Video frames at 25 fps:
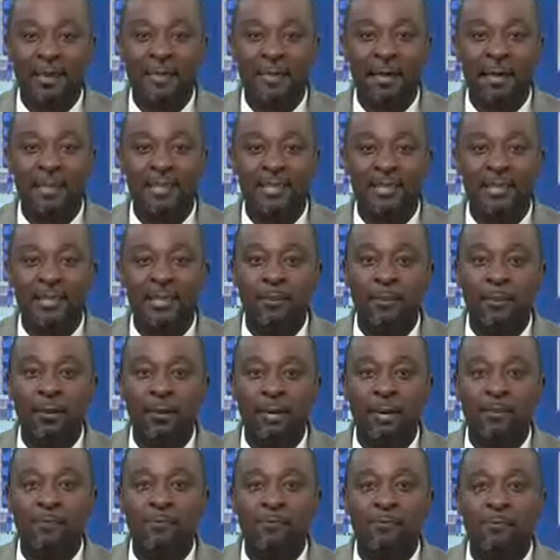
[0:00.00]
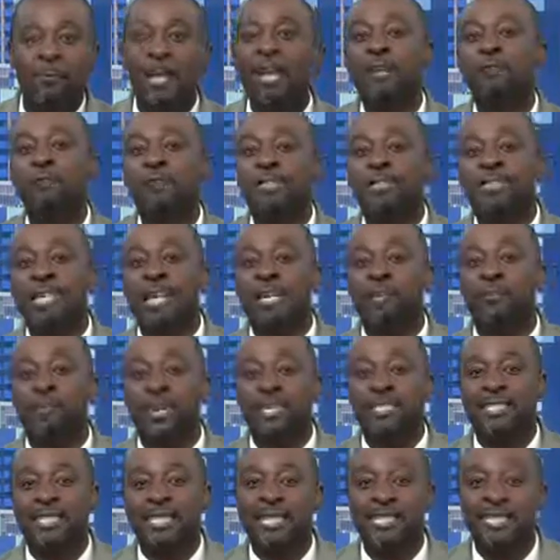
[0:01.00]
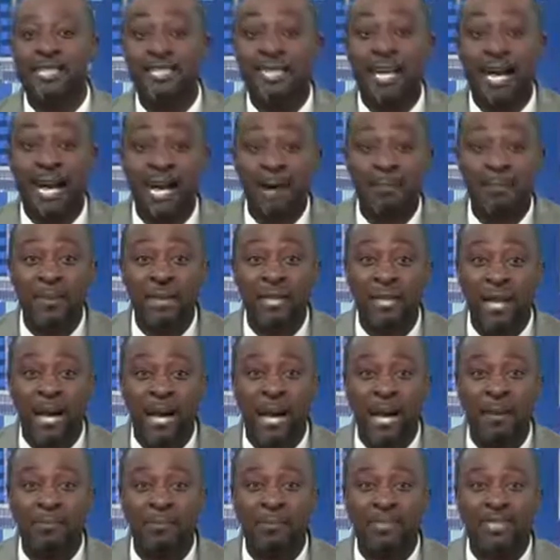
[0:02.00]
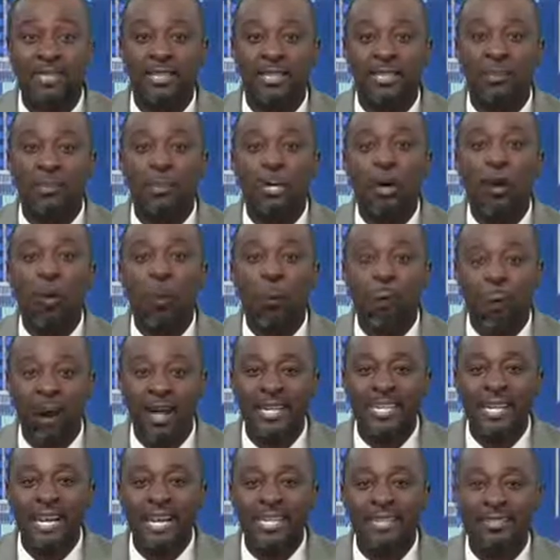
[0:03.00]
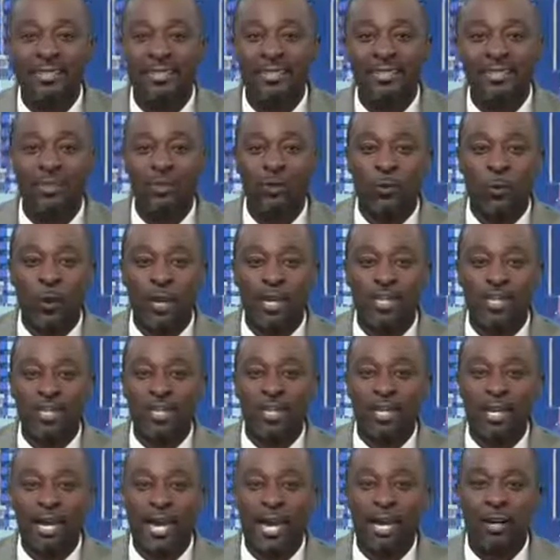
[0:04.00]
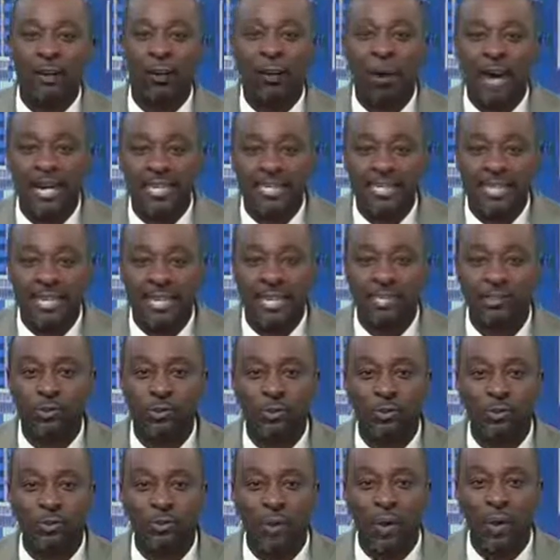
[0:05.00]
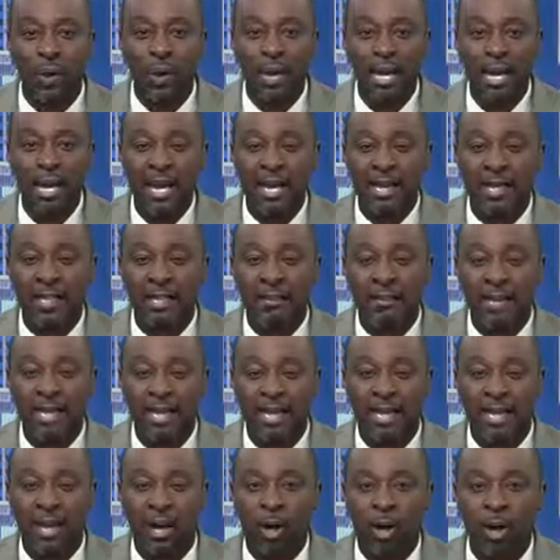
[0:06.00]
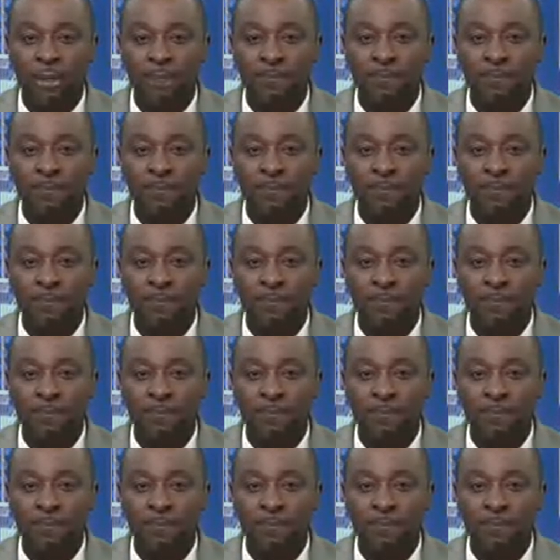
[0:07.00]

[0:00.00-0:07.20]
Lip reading: Sipa, Vlakfontein residents up in arms still. What is the situation like? Quite tense, we saw a little bit earlier on.